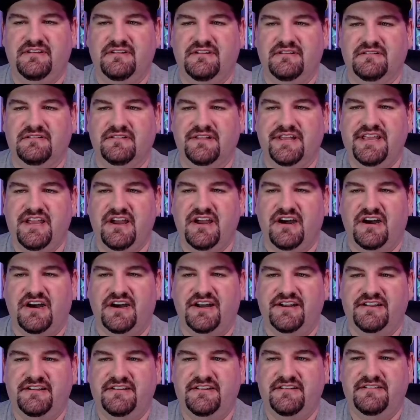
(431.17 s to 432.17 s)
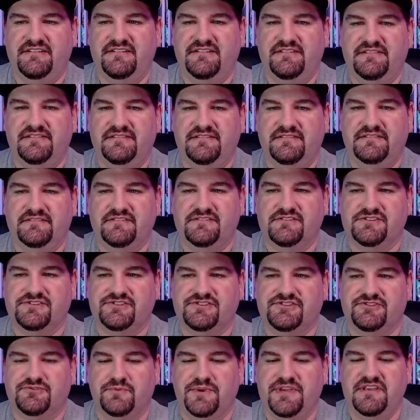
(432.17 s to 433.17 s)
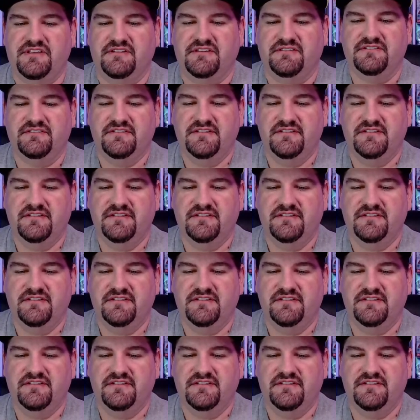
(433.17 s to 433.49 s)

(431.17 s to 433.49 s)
Leon. Sweet.